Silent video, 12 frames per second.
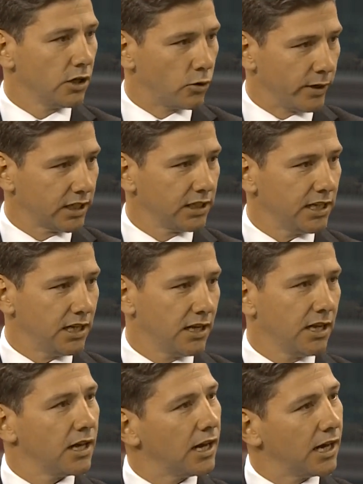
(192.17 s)
quickly
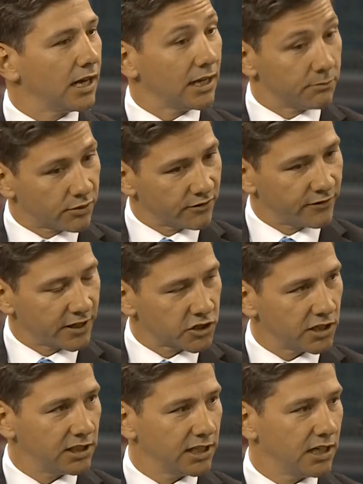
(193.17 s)
and
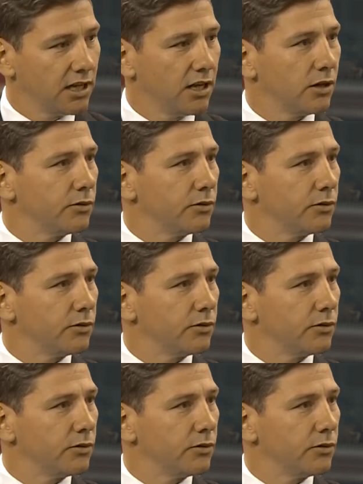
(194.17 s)
professionally.